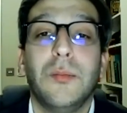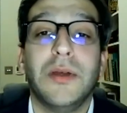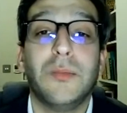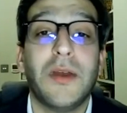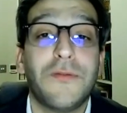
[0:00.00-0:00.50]

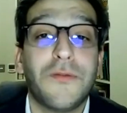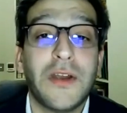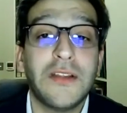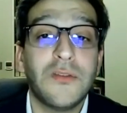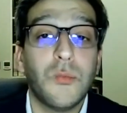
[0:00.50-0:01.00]
But my
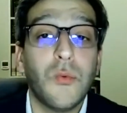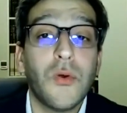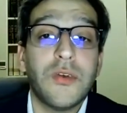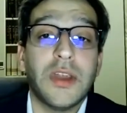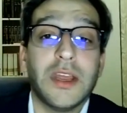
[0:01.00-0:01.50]
friends
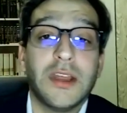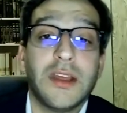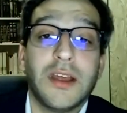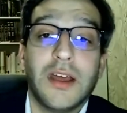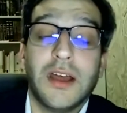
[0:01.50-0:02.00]
worry
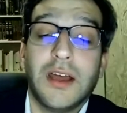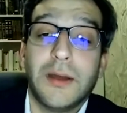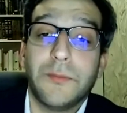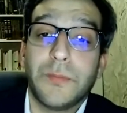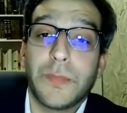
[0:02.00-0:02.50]

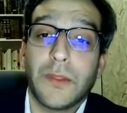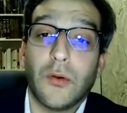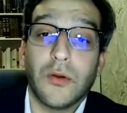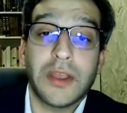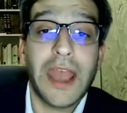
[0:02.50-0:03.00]

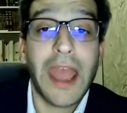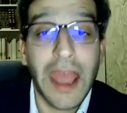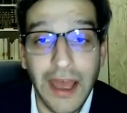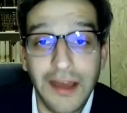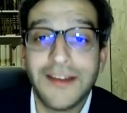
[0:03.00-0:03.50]
or
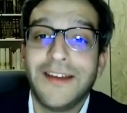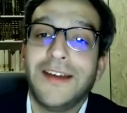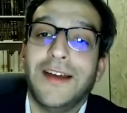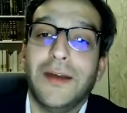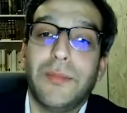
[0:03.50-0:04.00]
care
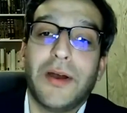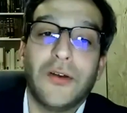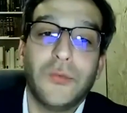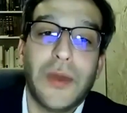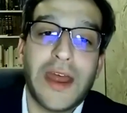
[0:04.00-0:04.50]

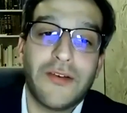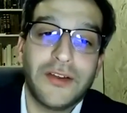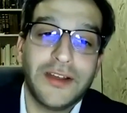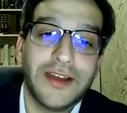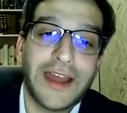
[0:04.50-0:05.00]
about
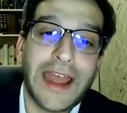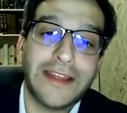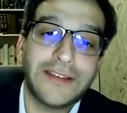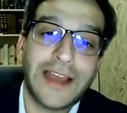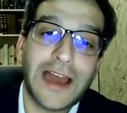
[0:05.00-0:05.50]
wearing a head